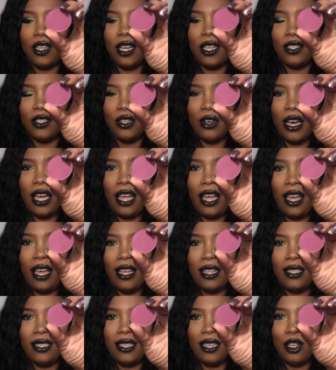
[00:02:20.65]
you guys know I
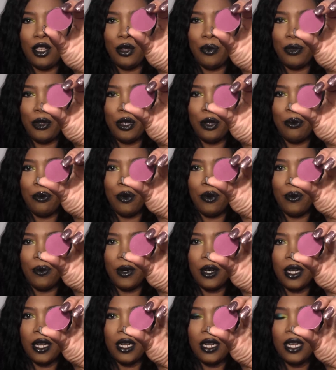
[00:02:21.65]
had to get a purple
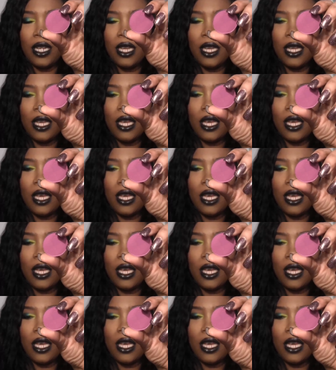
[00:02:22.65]
one.